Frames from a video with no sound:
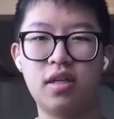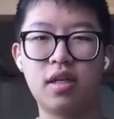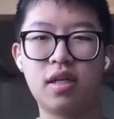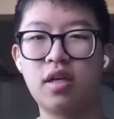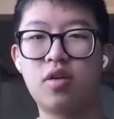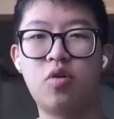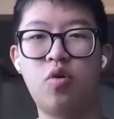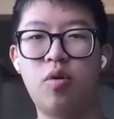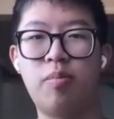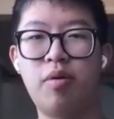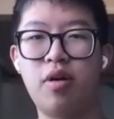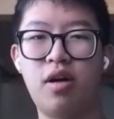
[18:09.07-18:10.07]
like a
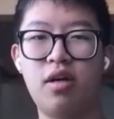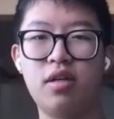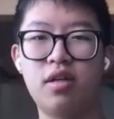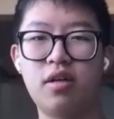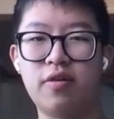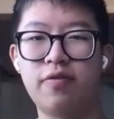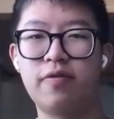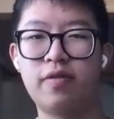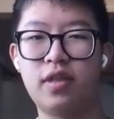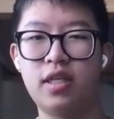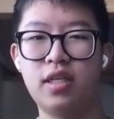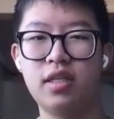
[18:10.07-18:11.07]
core part of
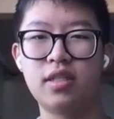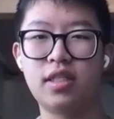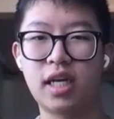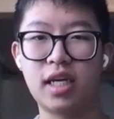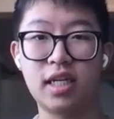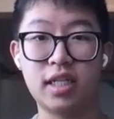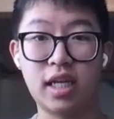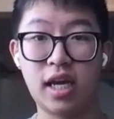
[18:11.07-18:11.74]
the second